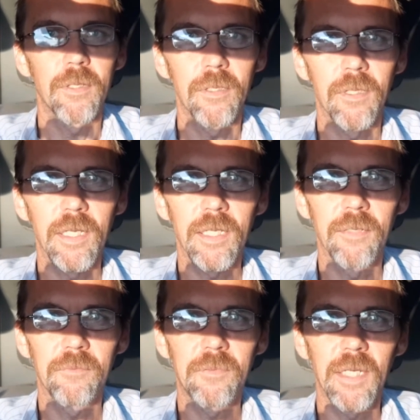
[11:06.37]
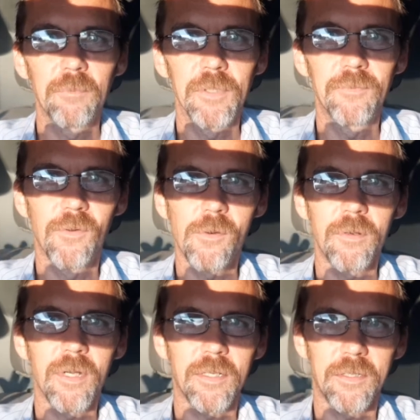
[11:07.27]
like I've said
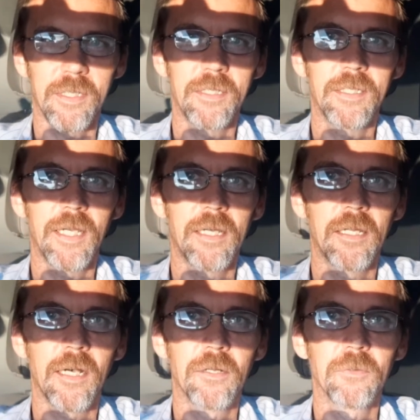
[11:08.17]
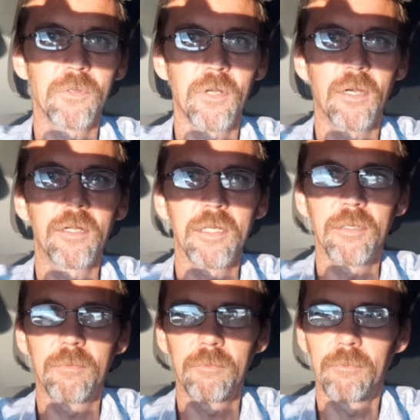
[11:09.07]
before, I'll say again, I don't target
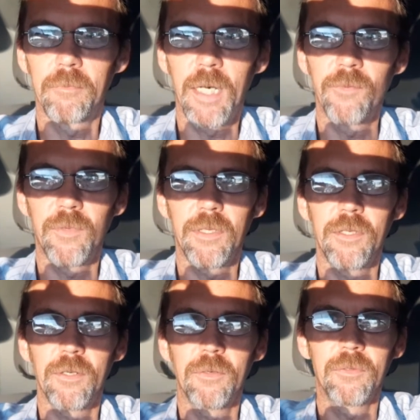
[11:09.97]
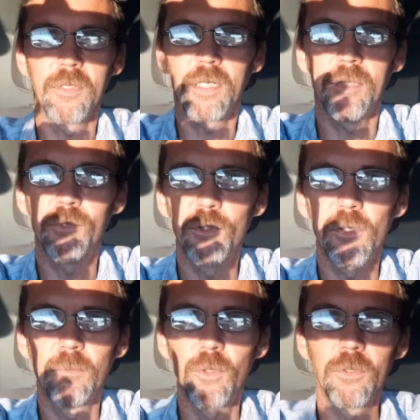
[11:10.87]
my videos, like I'm
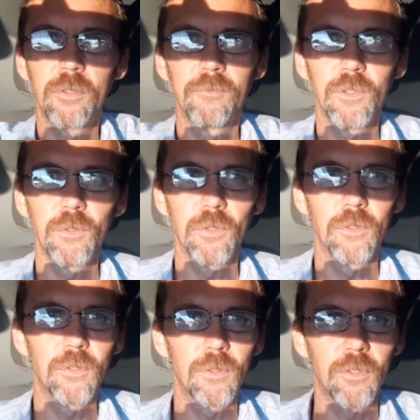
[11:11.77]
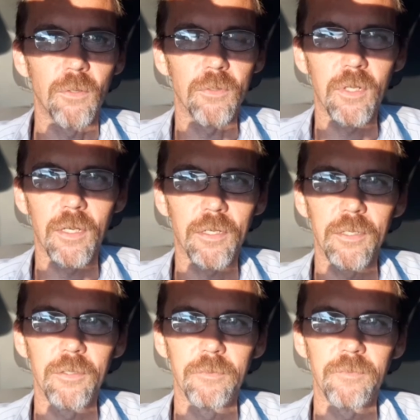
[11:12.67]
sure most of you don't target
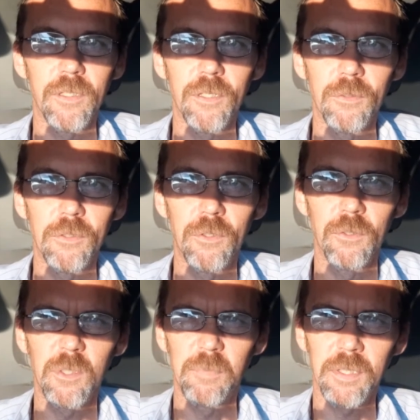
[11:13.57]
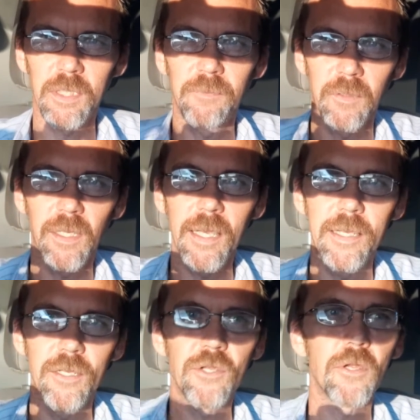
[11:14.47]
your videos to a specific
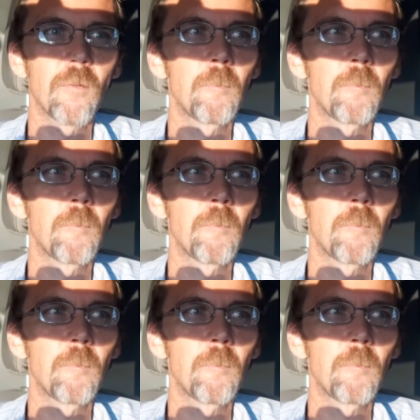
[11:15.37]
age.